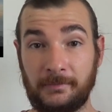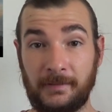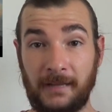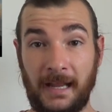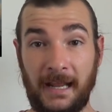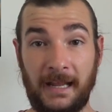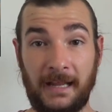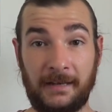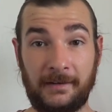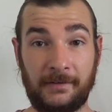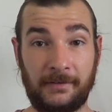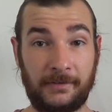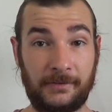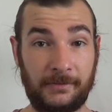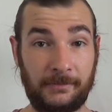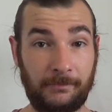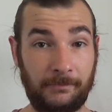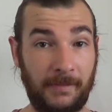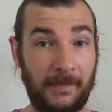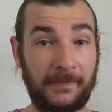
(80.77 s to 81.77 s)
and
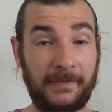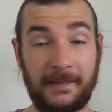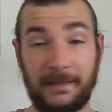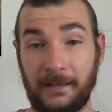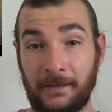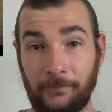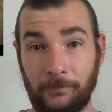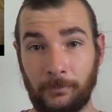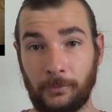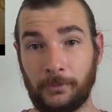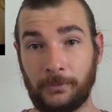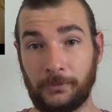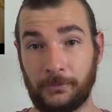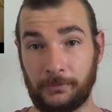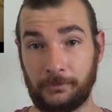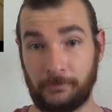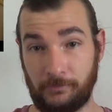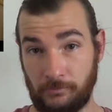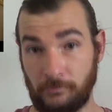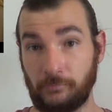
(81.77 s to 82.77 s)
that their love
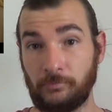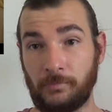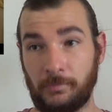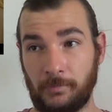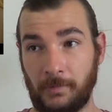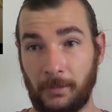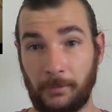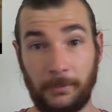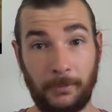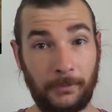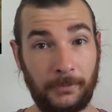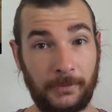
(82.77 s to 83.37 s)
was a real